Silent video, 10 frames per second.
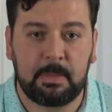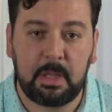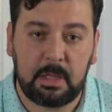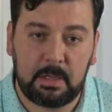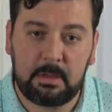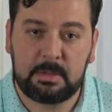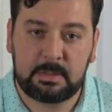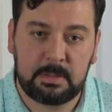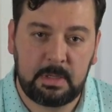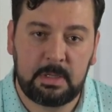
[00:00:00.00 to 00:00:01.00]
Then,
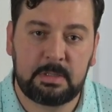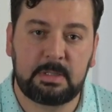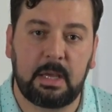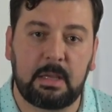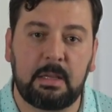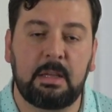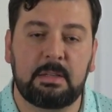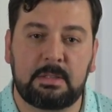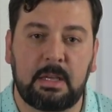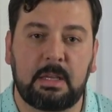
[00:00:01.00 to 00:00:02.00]

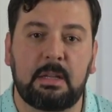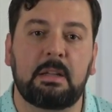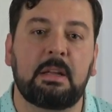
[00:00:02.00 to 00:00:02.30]
second,